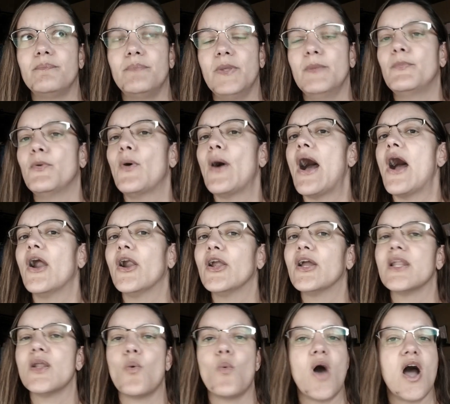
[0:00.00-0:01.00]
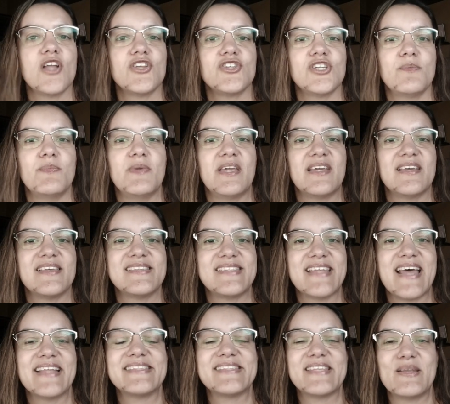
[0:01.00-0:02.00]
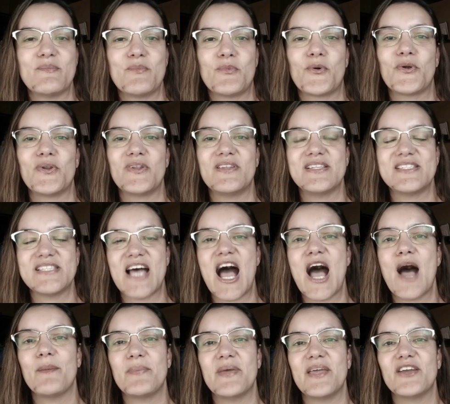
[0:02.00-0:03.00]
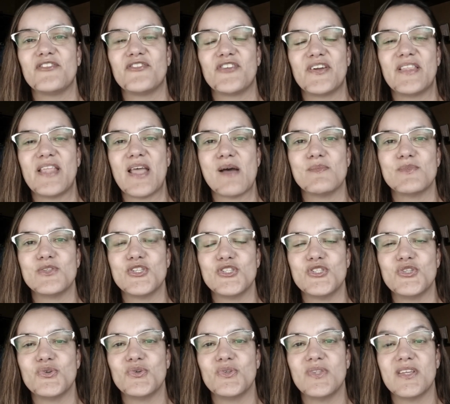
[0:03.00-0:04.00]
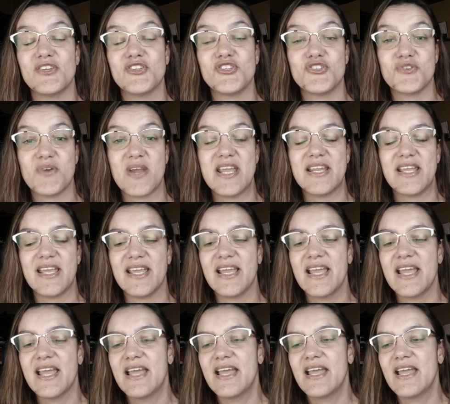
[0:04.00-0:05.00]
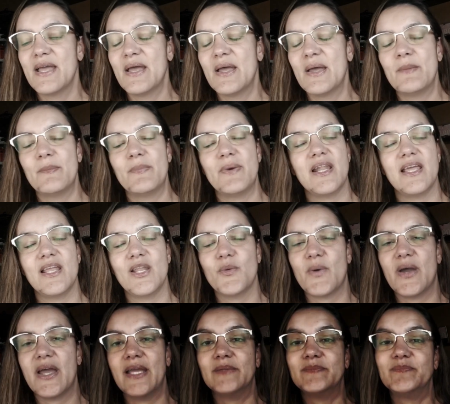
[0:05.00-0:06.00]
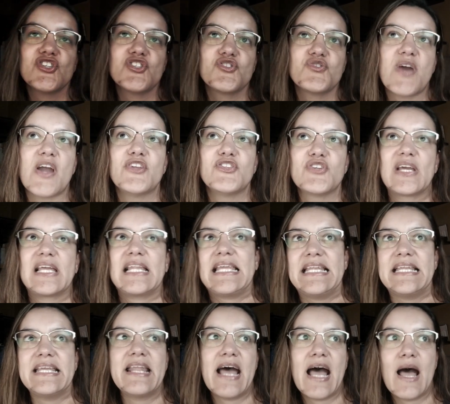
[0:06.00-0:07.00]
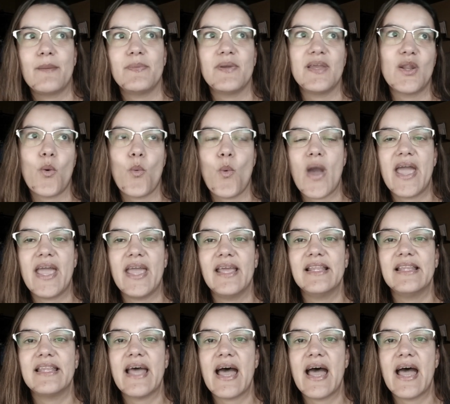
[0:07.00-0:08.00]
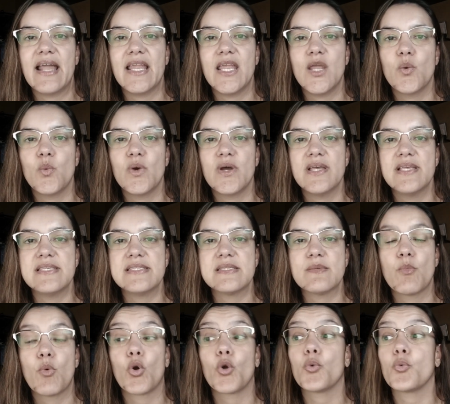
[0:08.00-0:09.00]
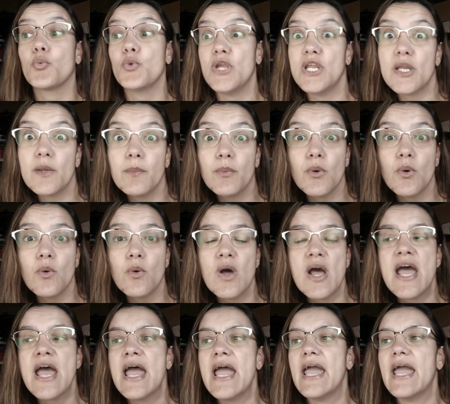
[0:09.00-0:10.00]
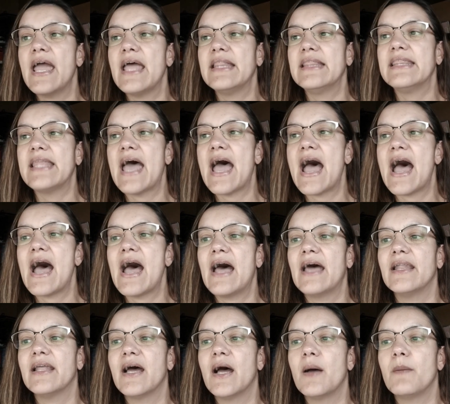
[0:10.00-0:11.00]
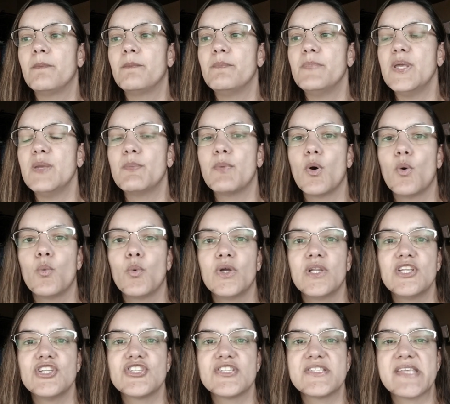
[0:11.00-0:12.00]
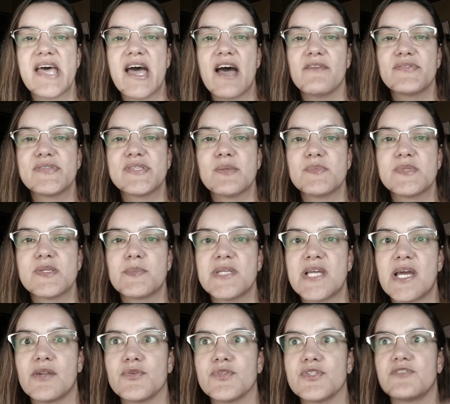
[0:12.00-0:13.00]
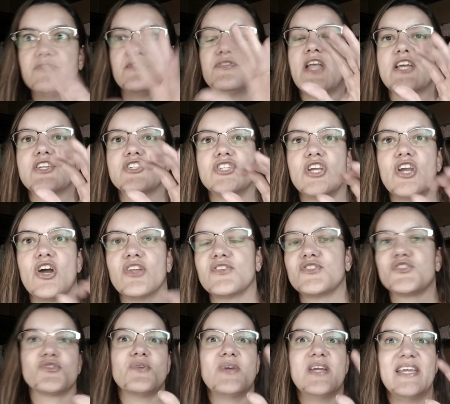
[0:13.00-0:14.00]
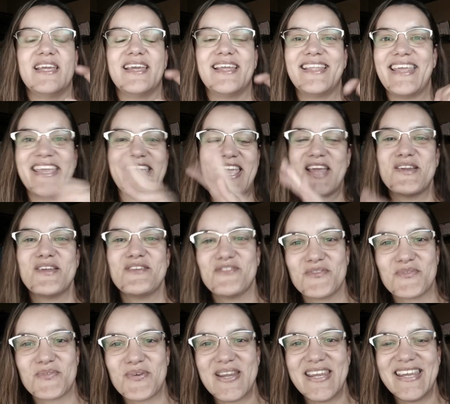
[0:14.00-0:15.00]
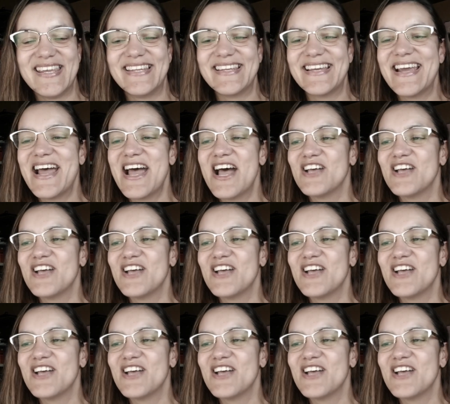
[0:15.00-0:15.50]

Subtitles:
People are gonna watch it because that's an important topic for them to do their training. But anyway, so I just tried to clean it up in a way that it was more readable, and that people wouldn't just have some subtitles flashing on the screen and they can't even read.